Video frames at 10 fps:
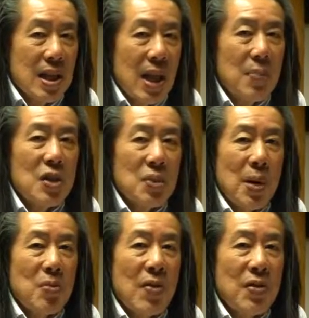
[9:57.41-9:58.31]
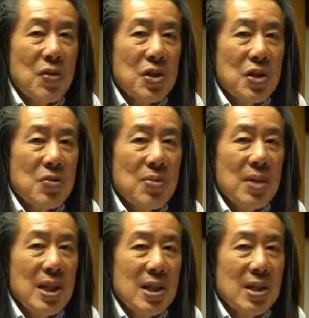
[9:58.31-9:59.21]
accomplished by
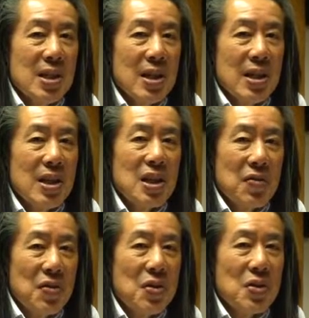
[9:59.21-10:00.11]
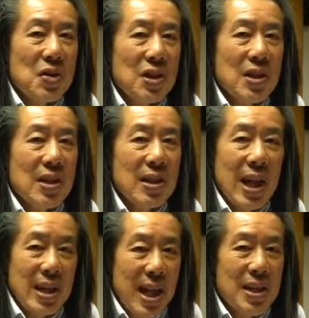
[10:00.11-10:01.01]
revolutionary means, is of course
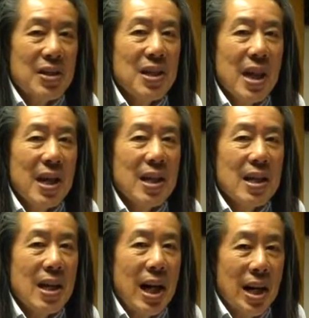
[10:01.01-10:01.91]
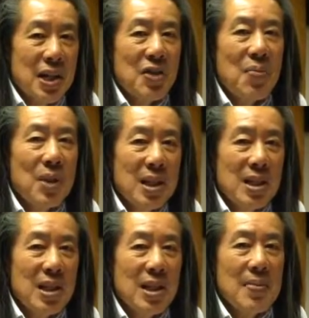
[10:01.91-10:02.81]
that latter-day
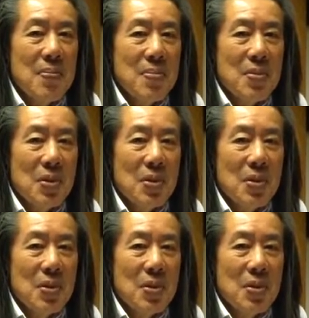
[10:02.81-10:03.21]
answerability